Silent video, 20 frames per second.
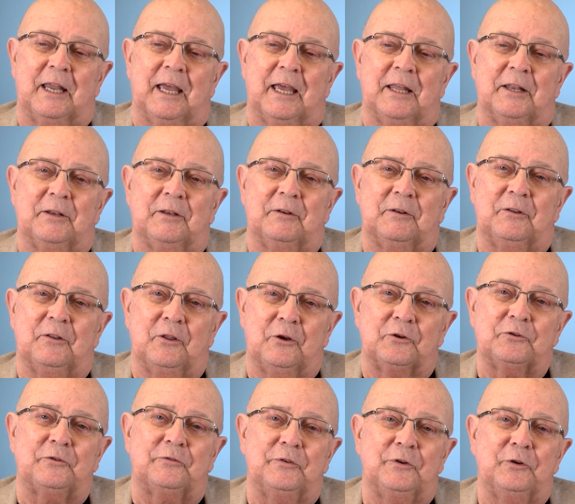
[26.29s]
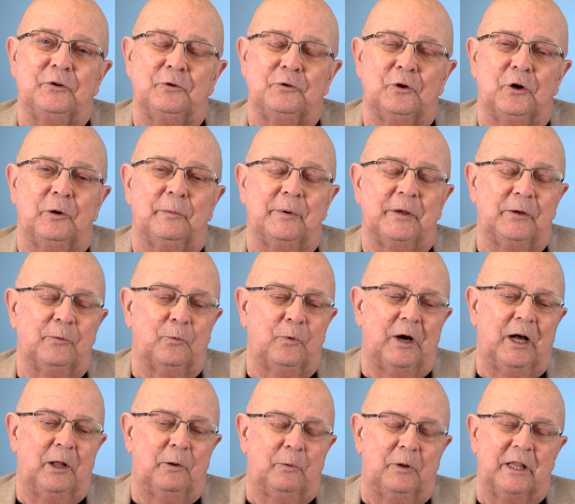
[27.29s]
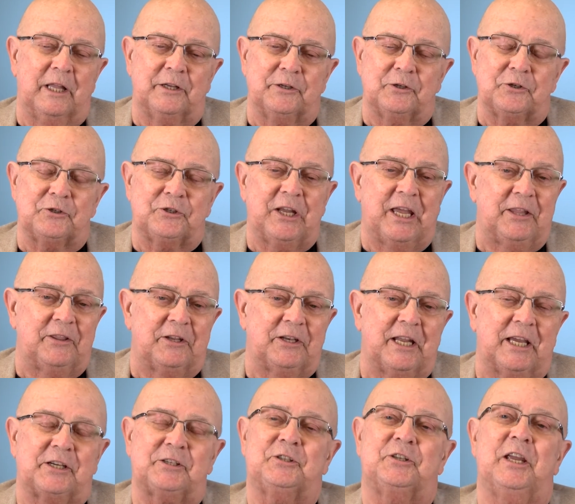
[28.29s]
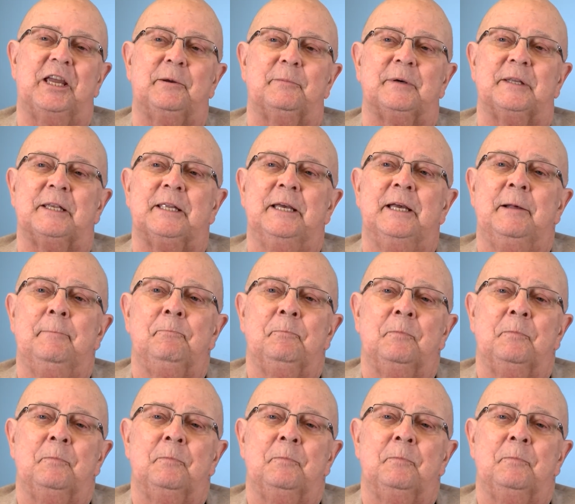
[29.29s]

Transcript: and those of you who know me well will understand the next statement